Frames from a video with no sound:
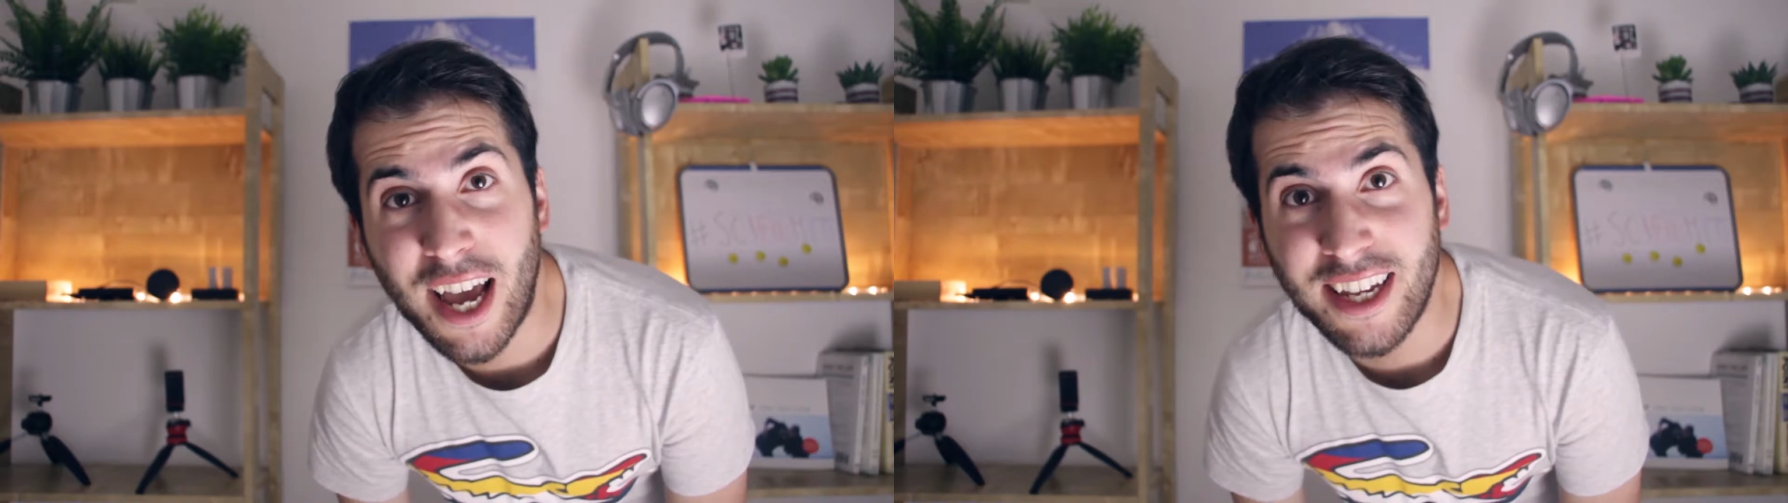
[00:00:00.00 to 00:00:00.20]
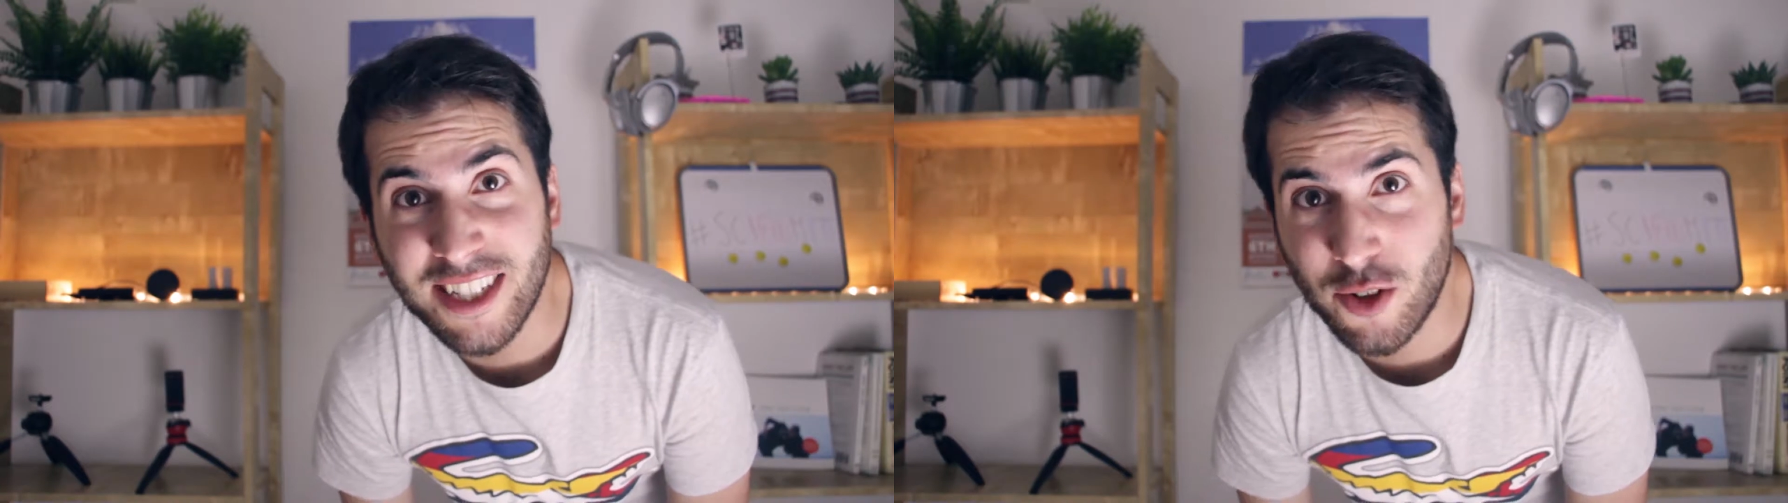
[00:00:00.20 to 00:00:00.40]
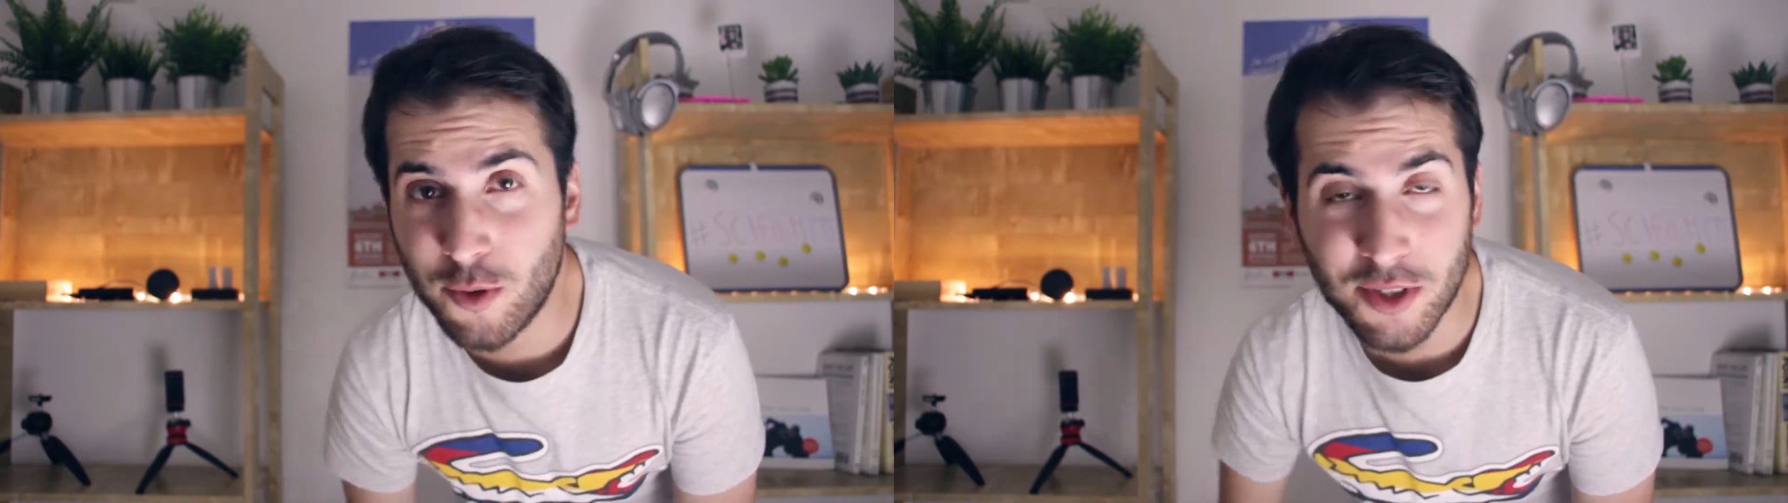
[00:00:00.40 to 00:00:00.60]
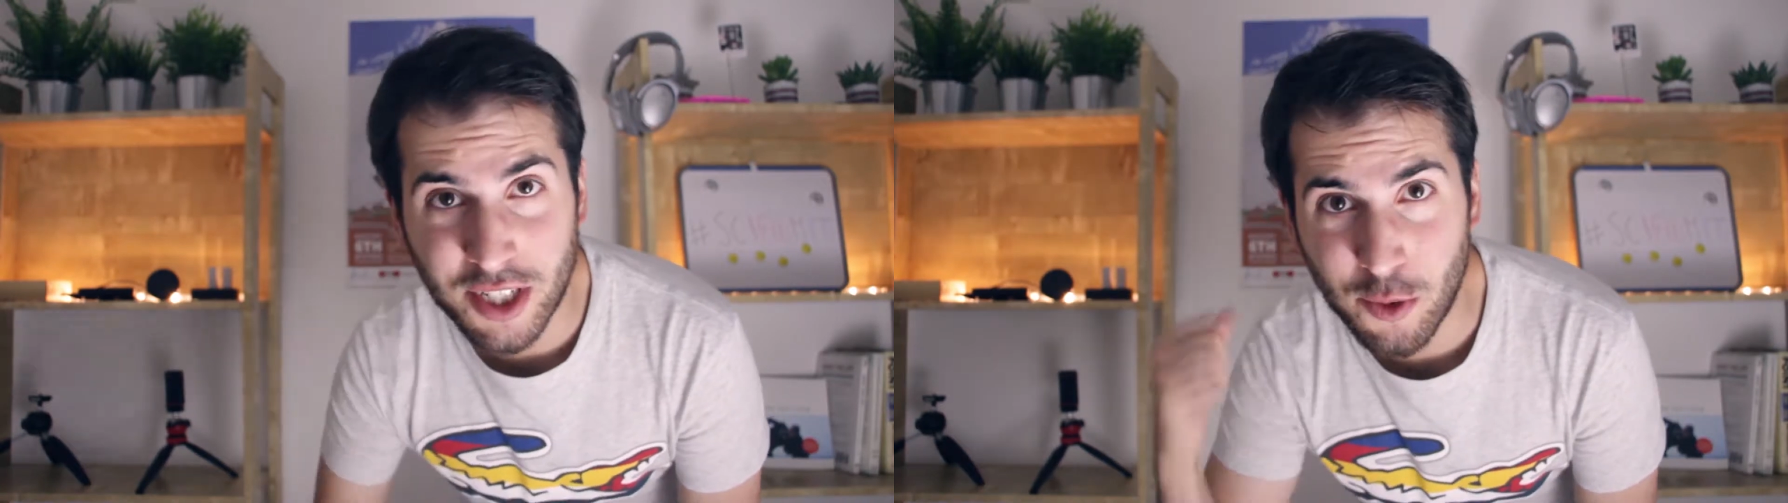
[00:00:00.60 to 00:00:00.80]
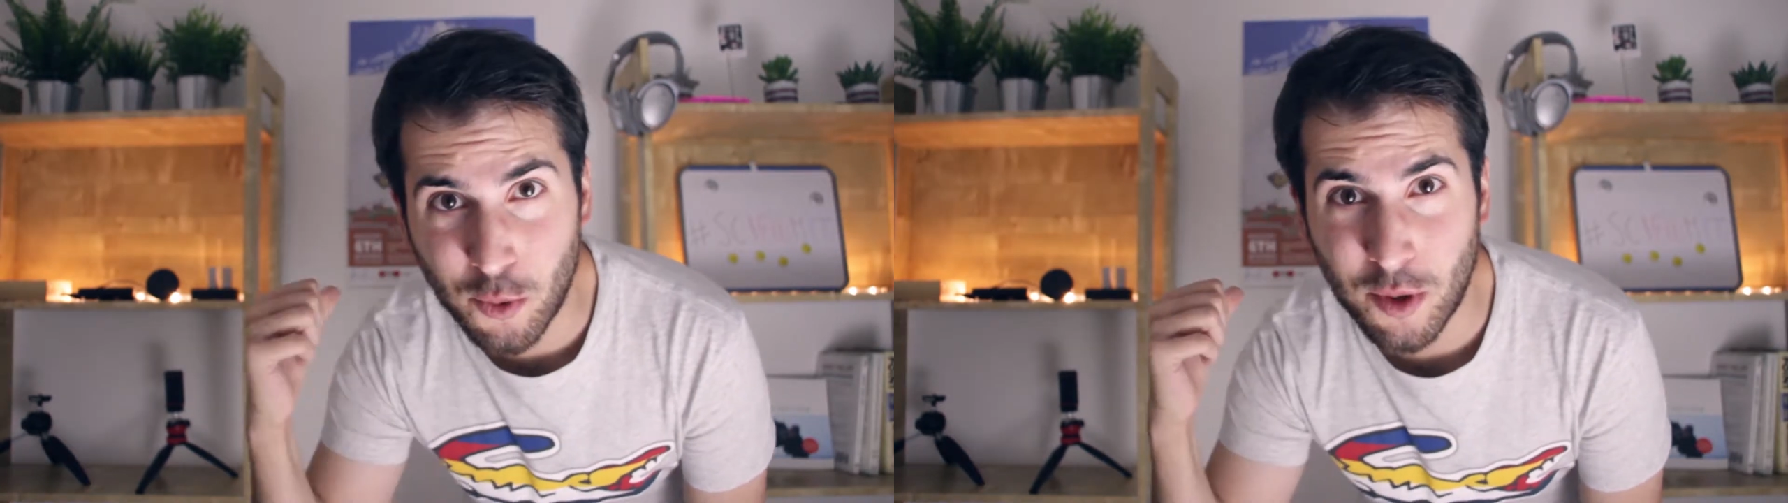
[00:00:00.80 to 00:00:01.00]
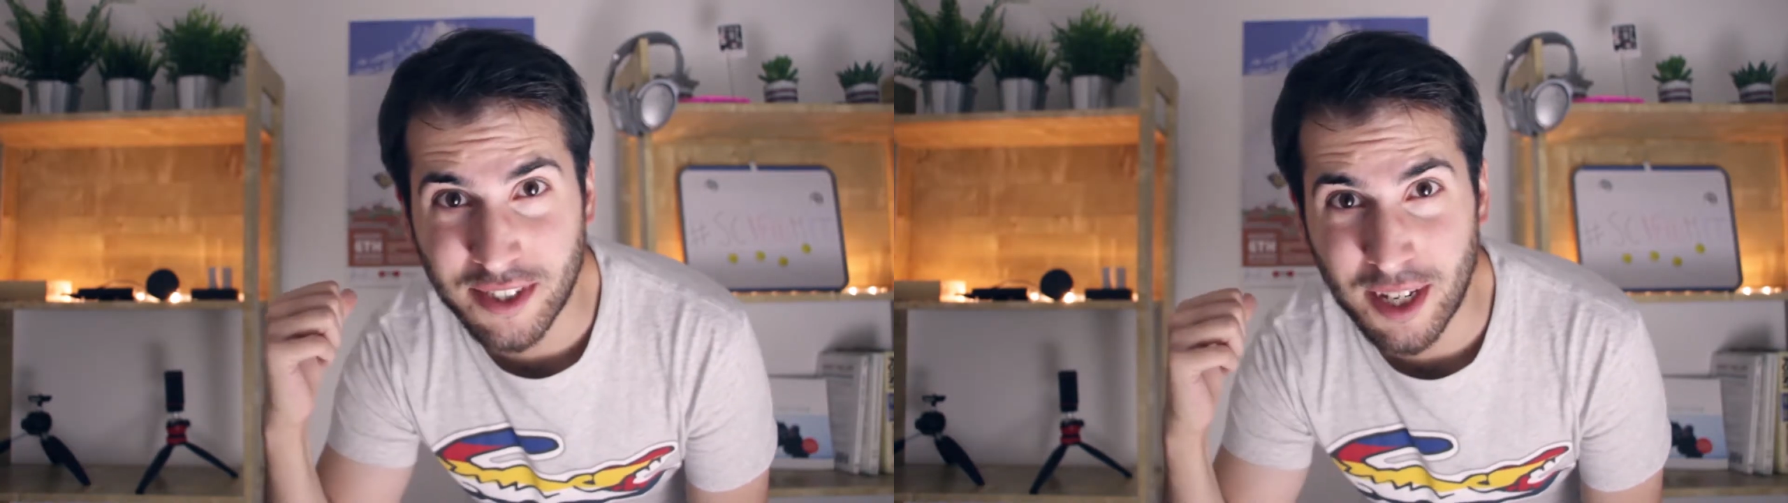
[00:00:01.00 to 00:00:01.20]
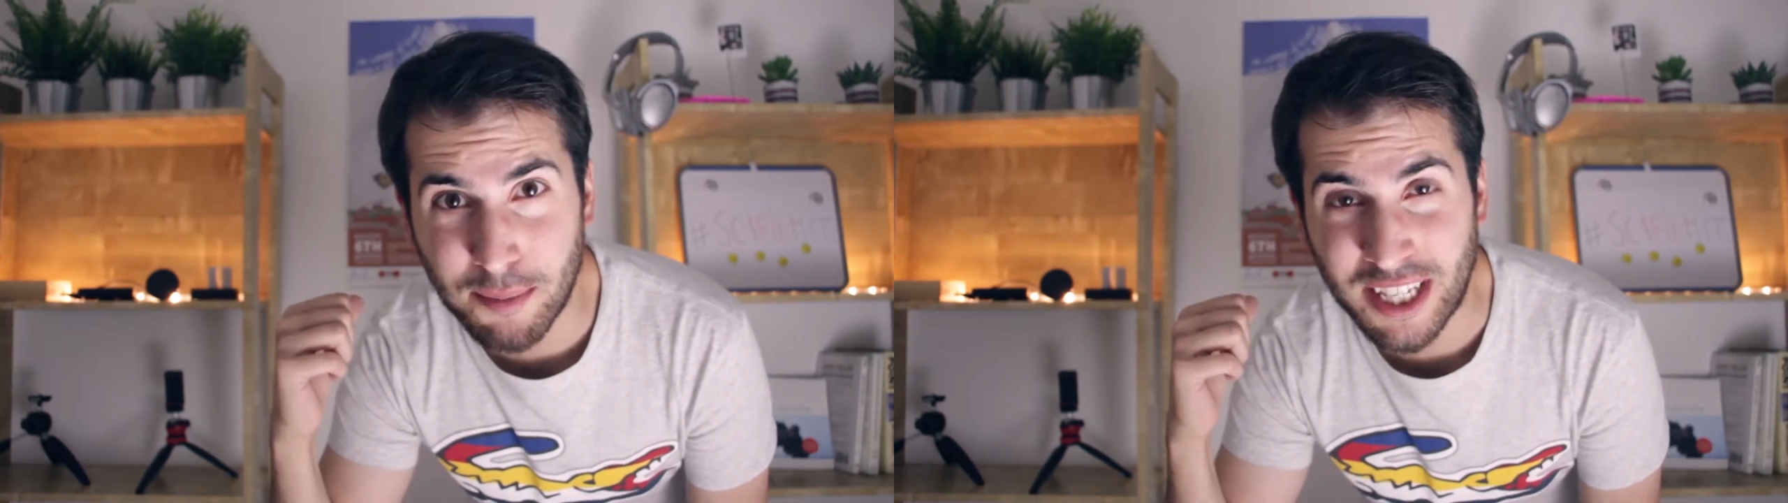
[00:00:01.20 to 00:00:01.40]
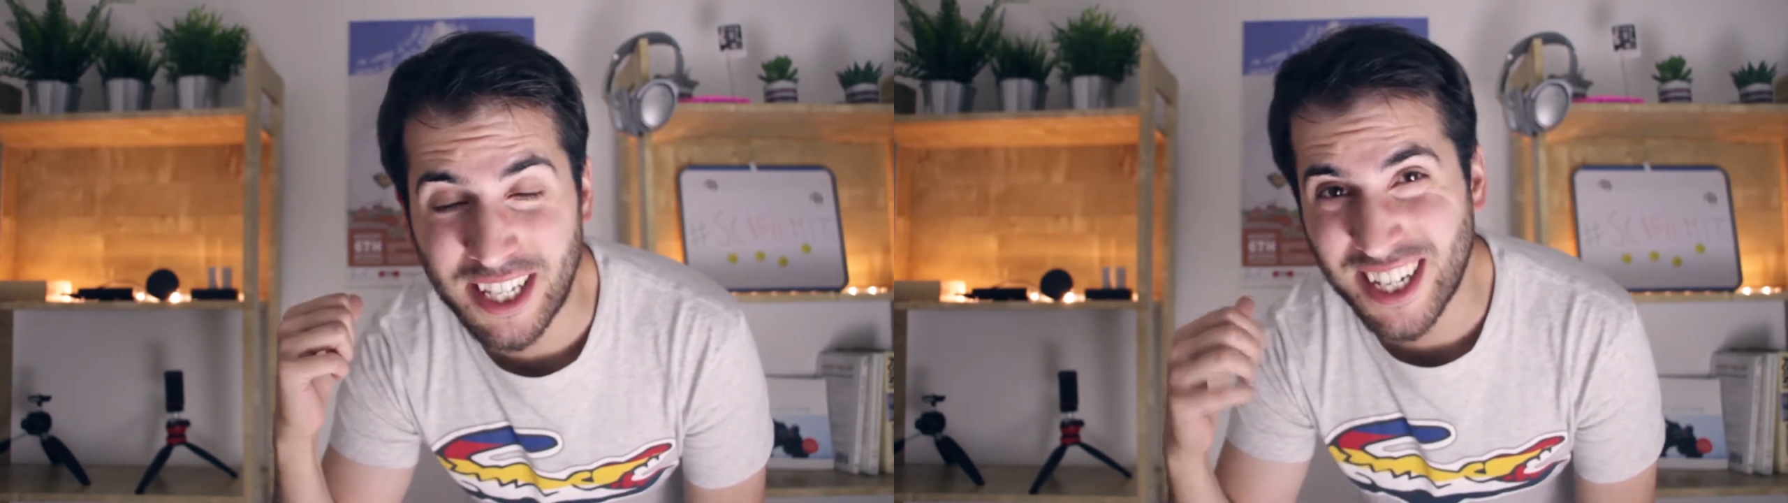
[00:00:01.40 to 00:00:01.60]
guess you're wondering what's
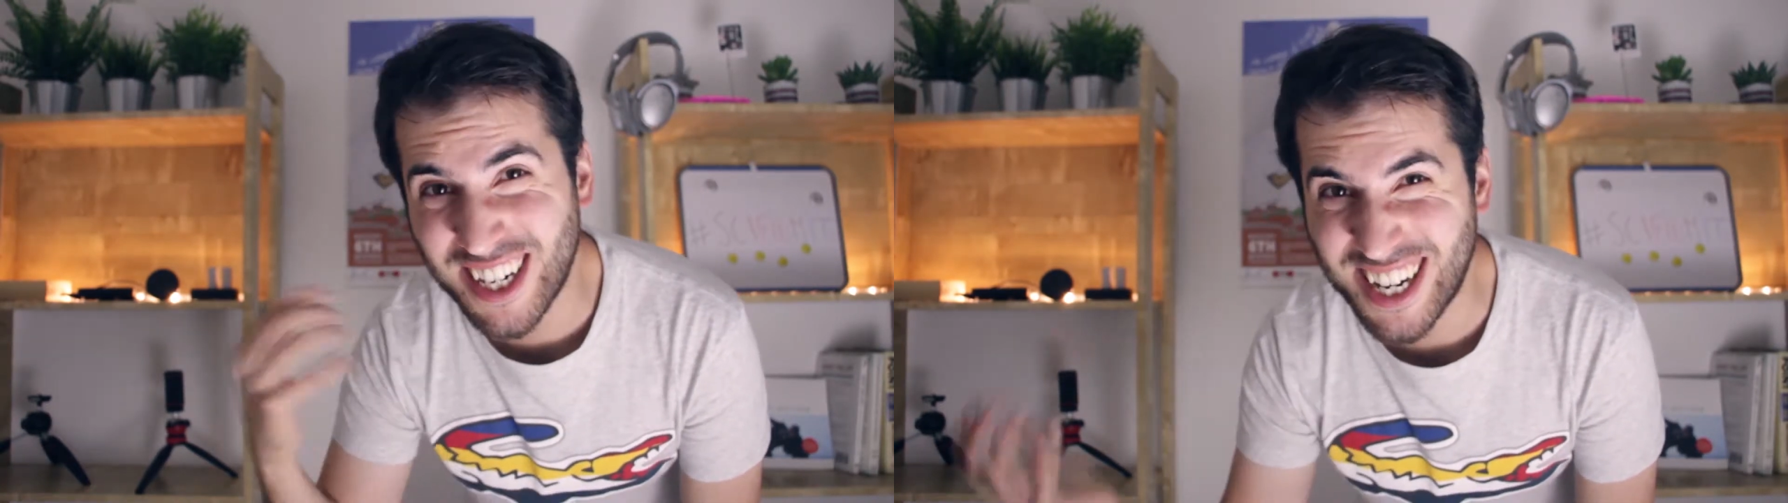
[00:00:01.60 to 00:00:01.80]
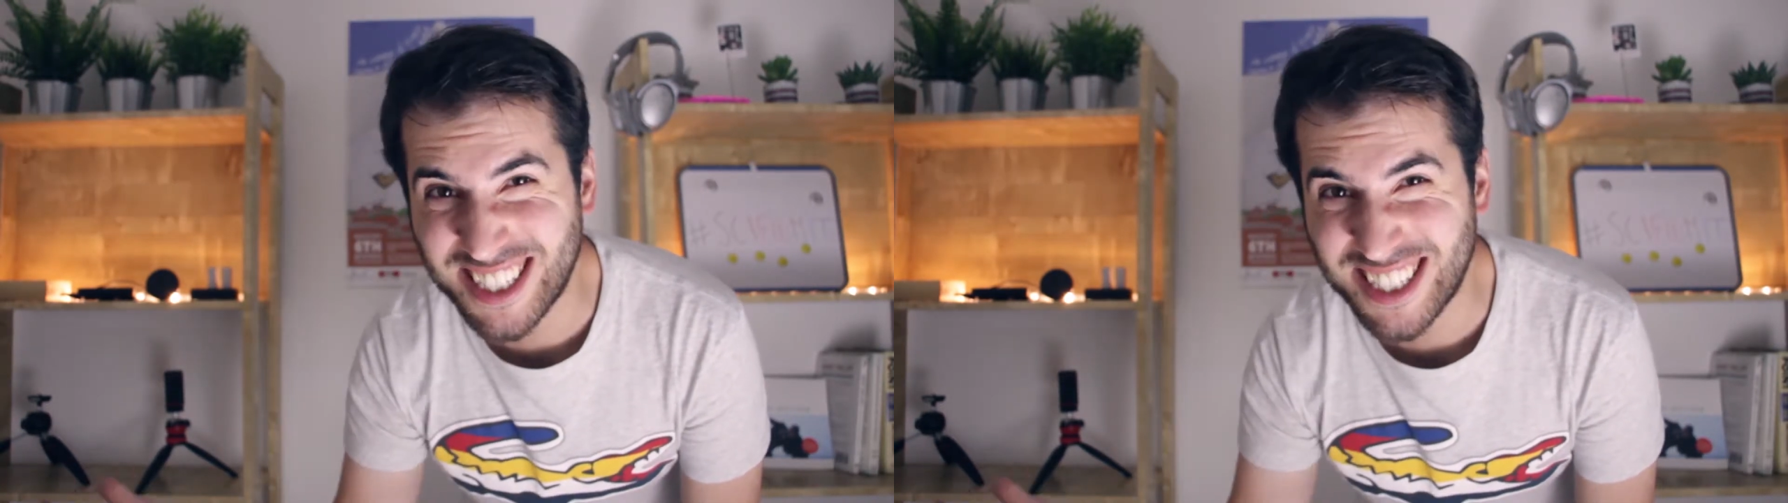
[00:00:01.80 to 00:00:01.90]
happening here